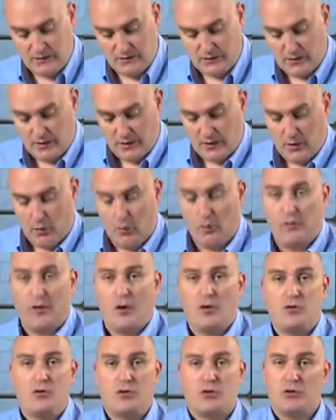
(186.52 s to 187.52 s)
that
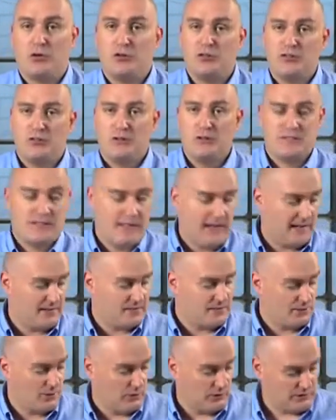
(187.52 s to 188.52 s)
although you could use the
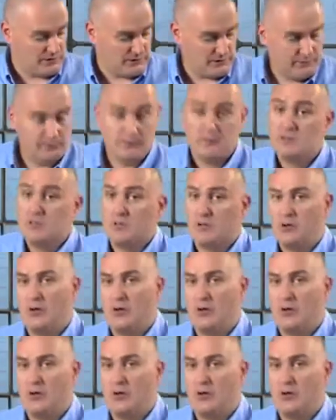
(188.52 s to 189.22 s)
X-cut to